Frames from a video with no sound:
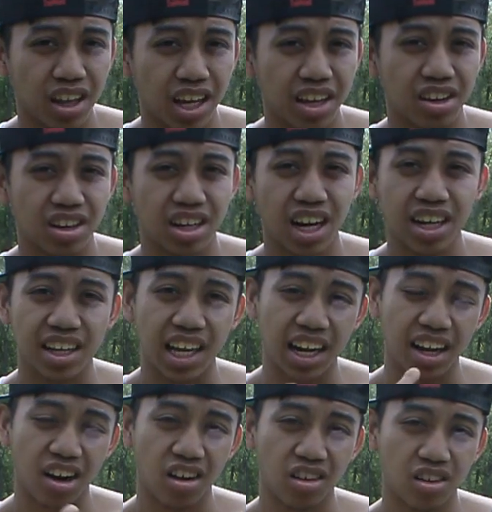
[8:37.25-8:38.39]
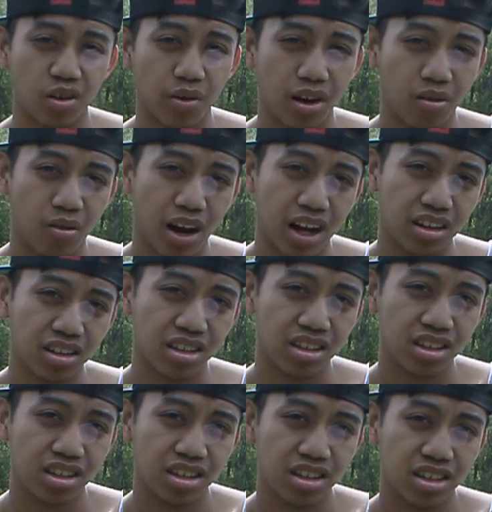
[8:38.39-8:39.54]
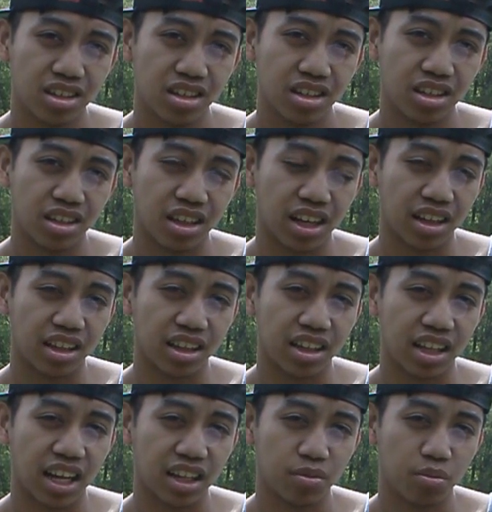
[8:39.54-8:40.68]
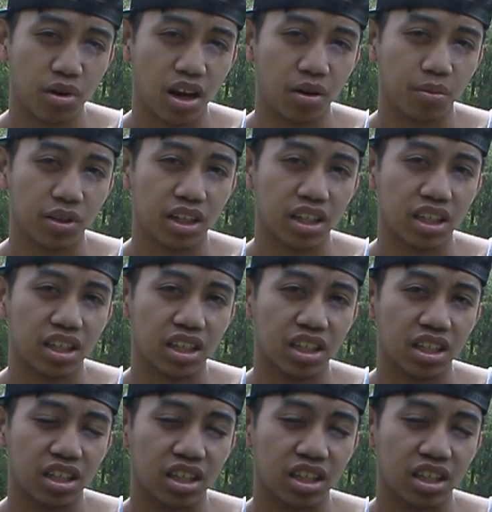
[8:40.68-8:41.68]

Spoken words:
like you're not getting all the way around, then that's probably